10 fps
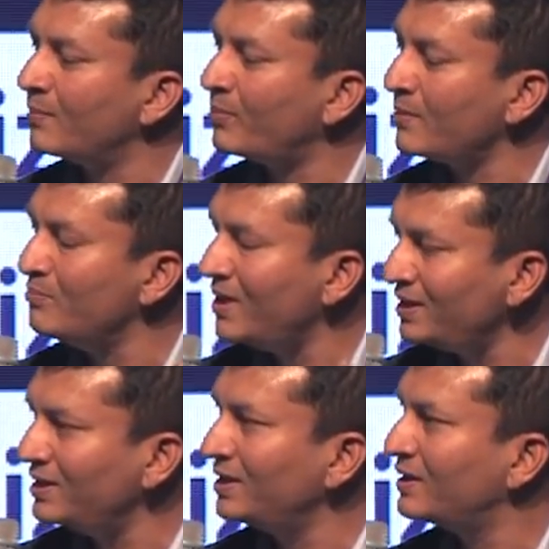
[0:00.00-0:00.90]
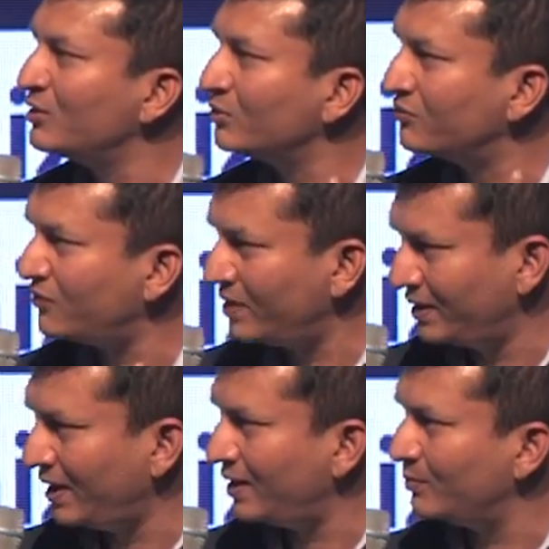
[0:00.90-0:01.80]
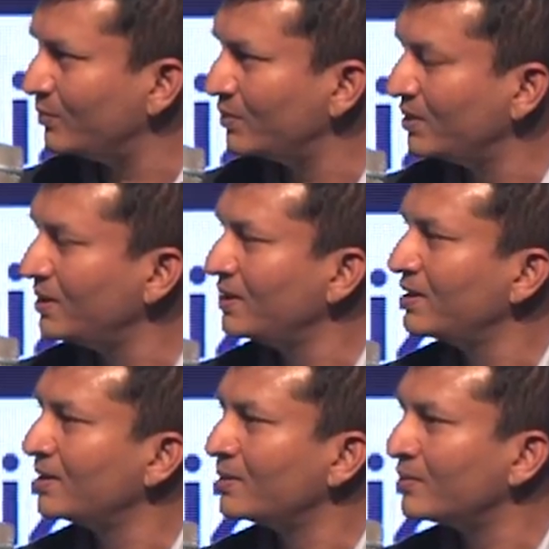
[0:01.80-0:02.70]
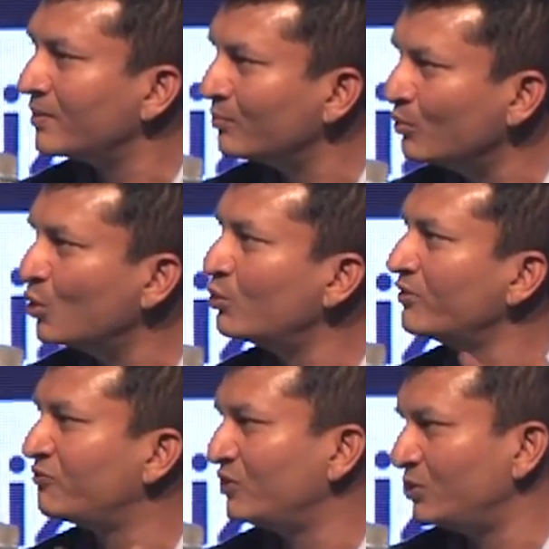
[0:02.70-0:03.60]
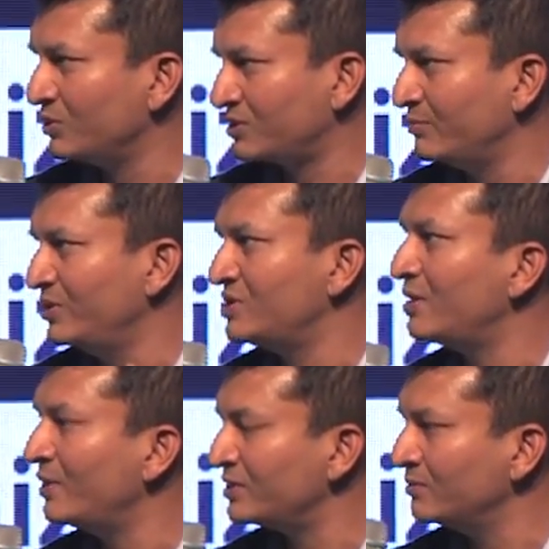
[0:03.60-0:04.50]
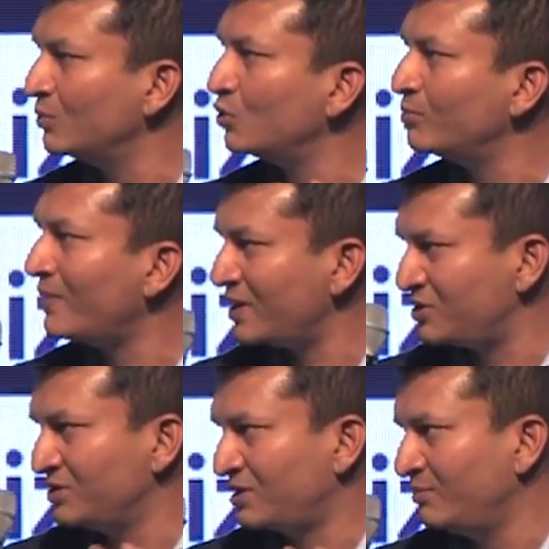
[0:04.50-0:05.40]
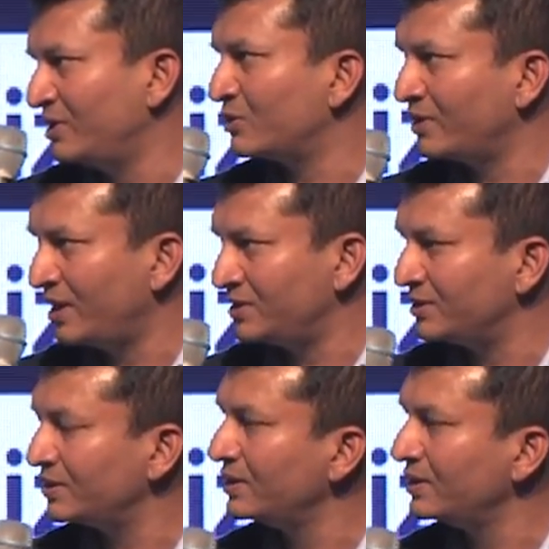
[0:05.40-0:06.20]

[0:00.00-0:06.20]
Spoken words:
by making it into a fun game, more referrals can be generated, more matches can be created.